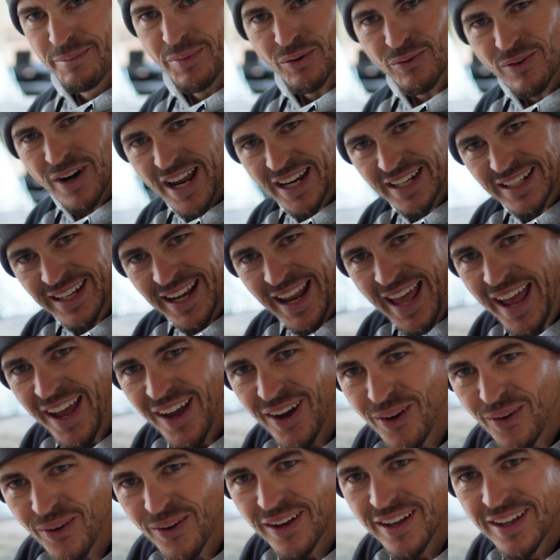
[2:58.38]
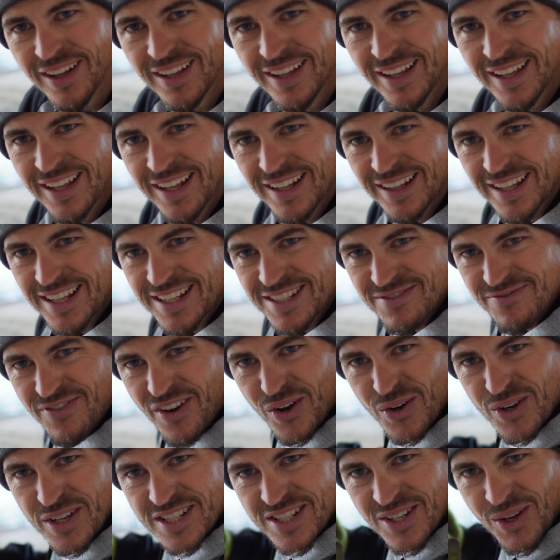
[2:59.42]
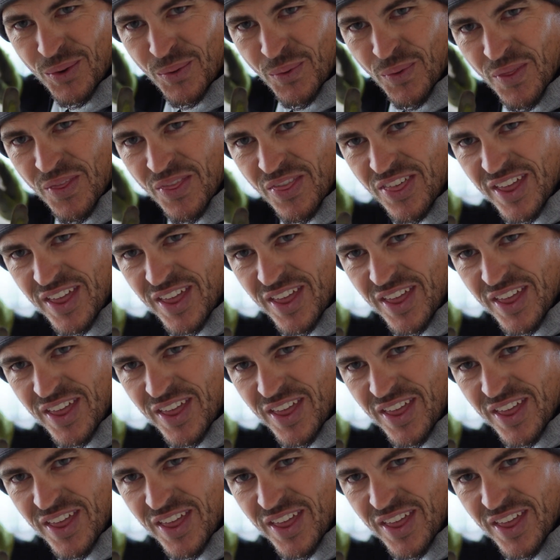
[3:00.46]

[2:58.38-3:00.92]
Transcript: But right now, let's focus on